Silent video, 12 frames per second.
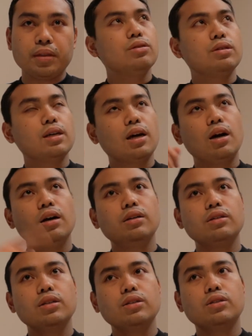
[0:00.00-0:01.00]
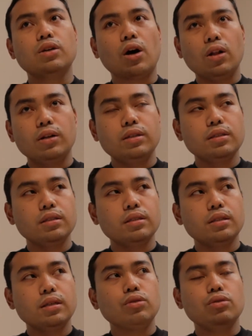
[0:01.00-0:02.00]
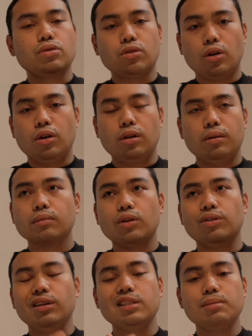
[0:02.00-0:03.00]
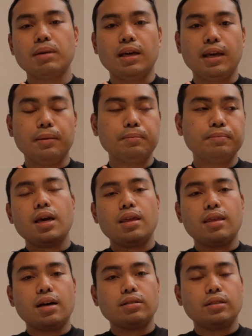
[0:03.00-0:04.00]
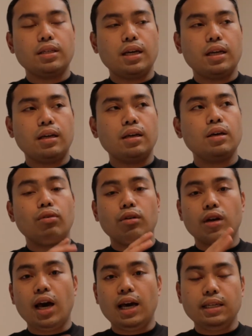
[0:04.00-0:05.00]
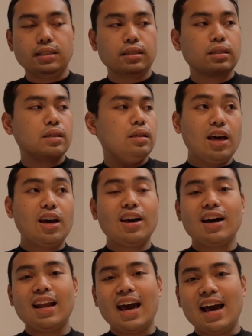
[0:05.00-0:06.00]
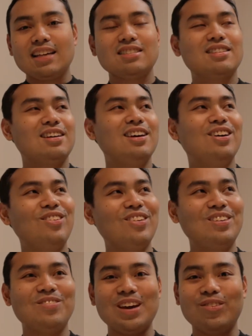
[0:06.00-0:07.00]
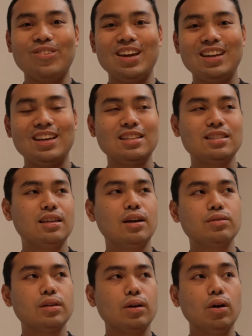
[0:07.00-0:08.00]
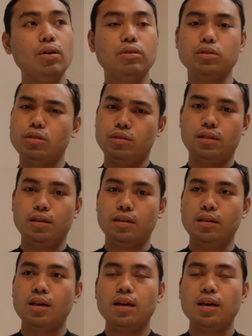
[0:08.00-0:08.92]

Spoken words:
So it's like $100 to start, or 1,000,000 yen, 8,000 yen for guys. I got asked what my weight is, and I was like, oh, interesting,